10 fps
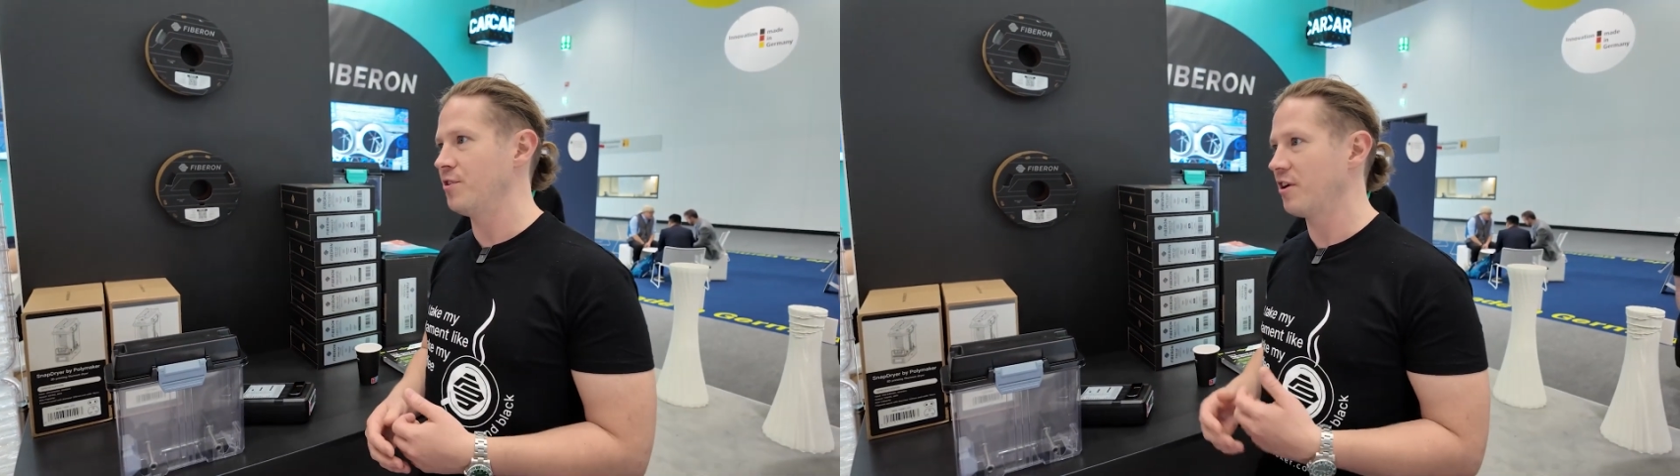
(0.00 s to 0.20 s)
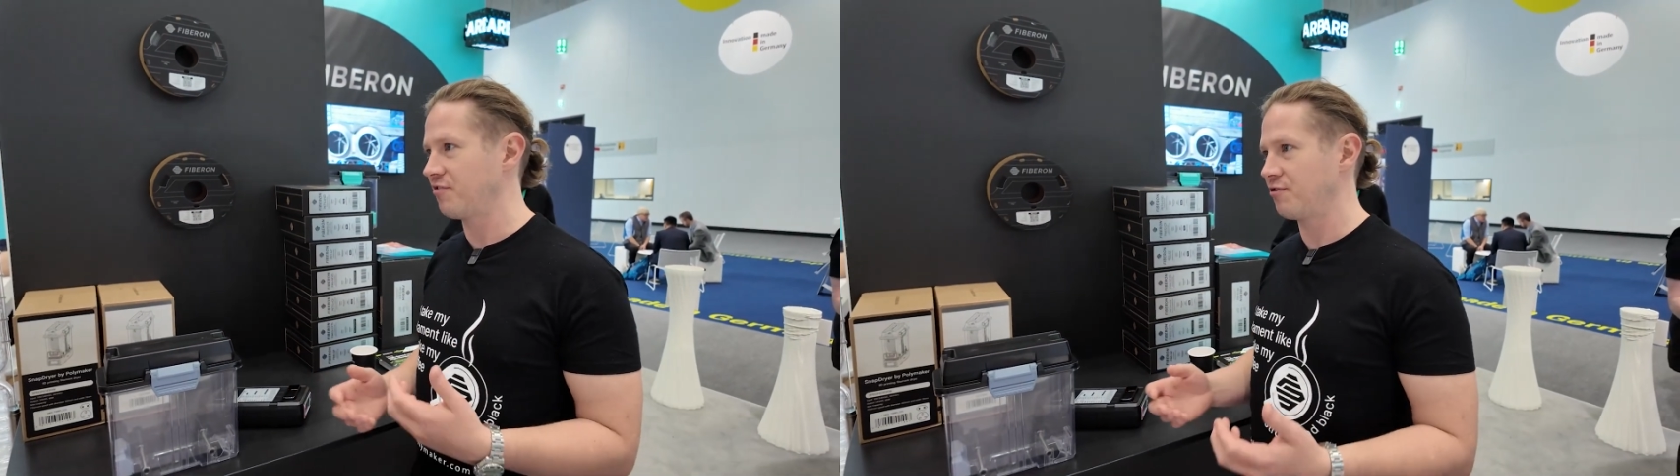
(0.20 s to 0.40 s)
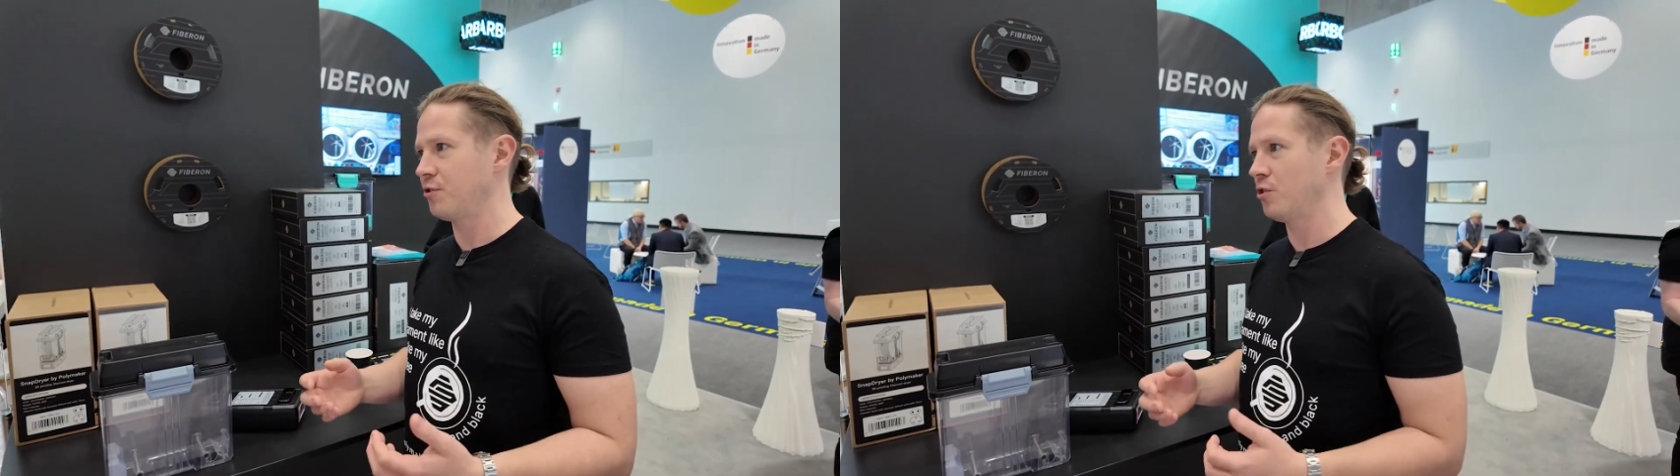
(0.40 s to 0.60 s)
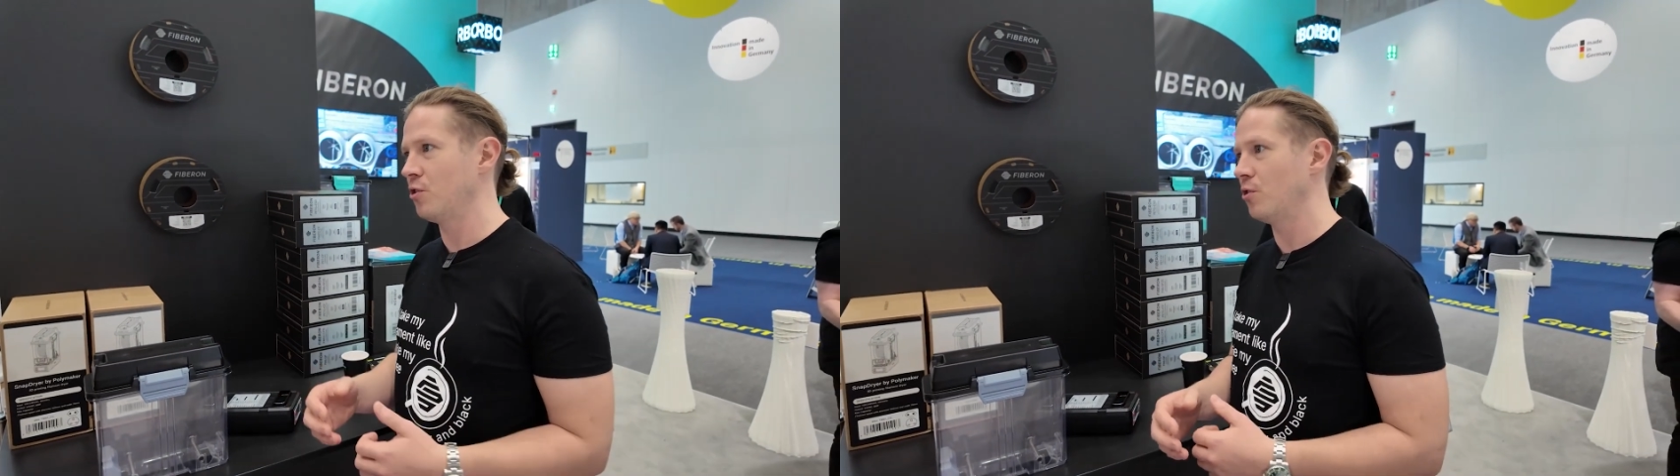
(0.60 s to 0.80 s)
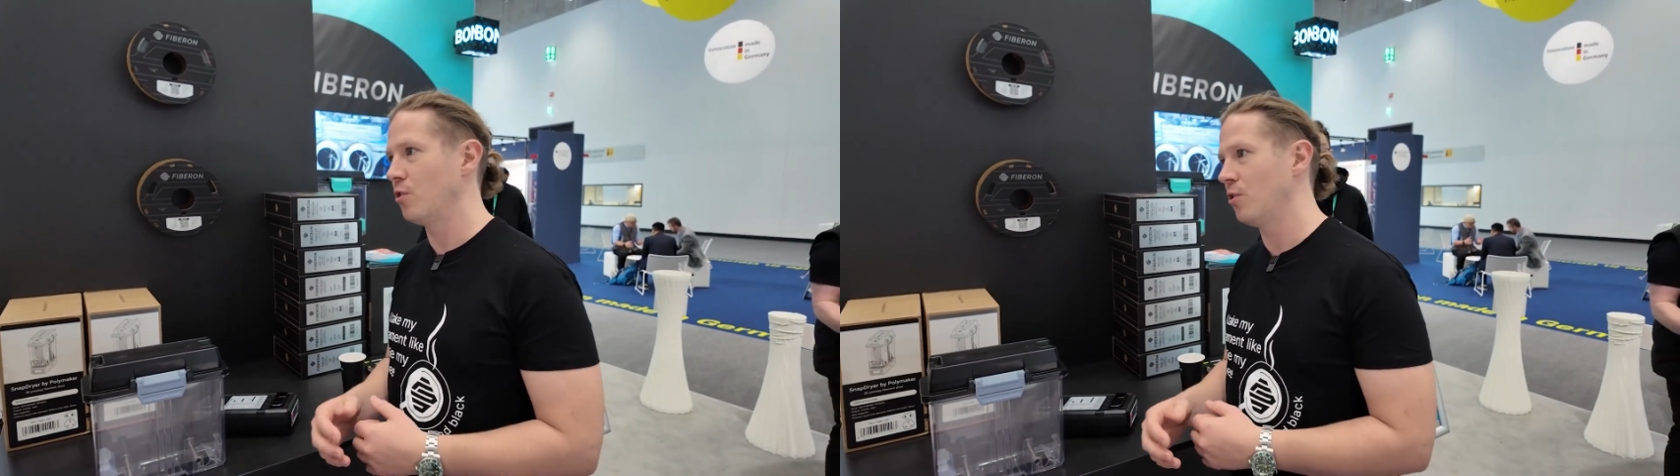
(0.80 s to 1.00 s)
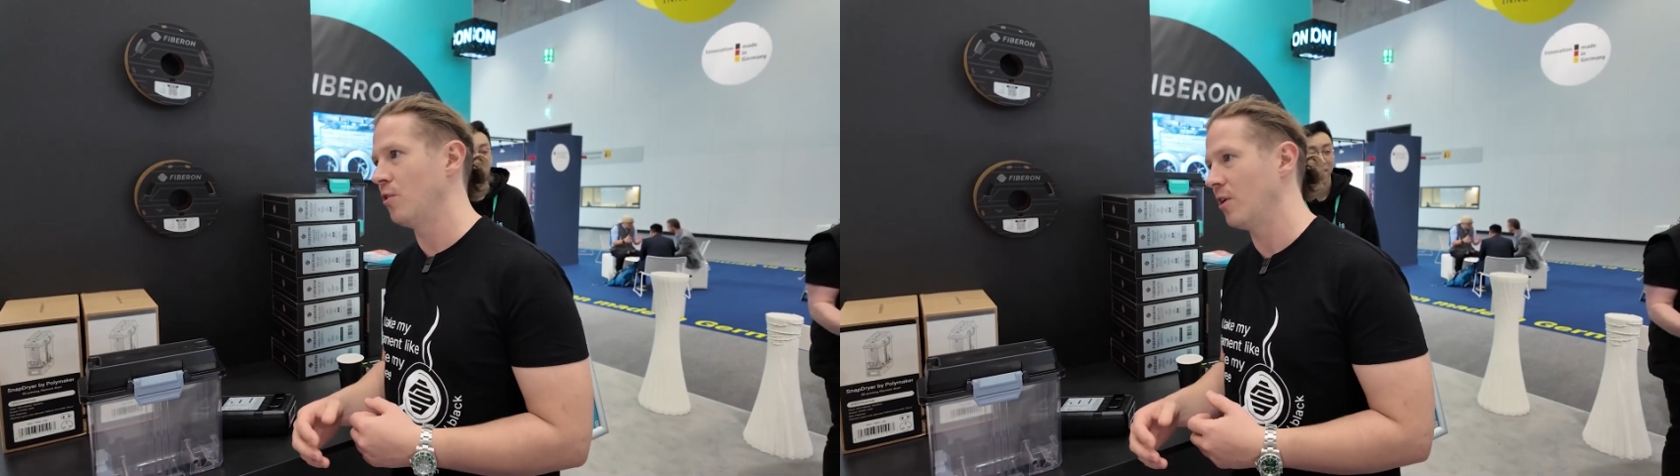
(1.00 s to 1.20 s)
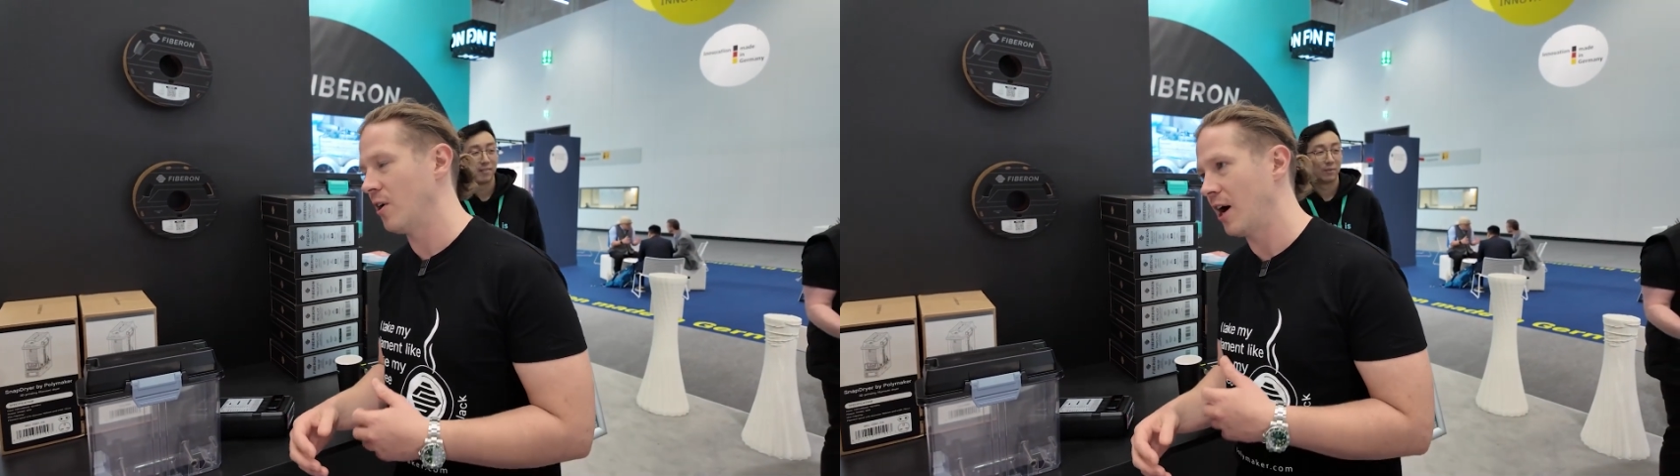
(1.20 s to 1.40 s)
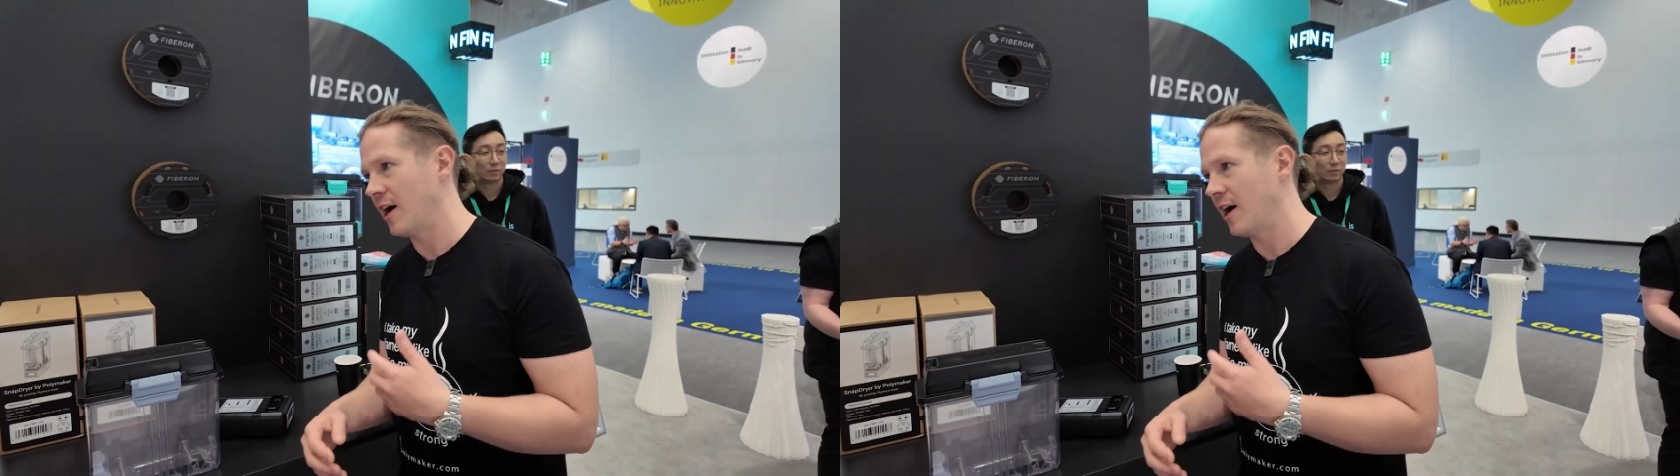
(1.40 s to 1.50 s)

industrial or,